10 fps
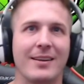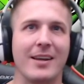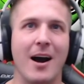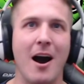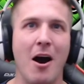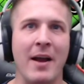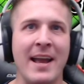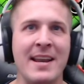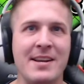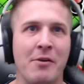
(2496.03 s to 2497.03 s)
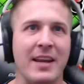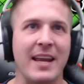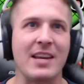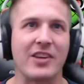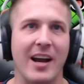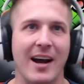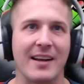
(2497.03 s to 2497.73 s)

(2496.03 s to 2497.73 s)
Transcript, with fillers: Yo, Indonesia,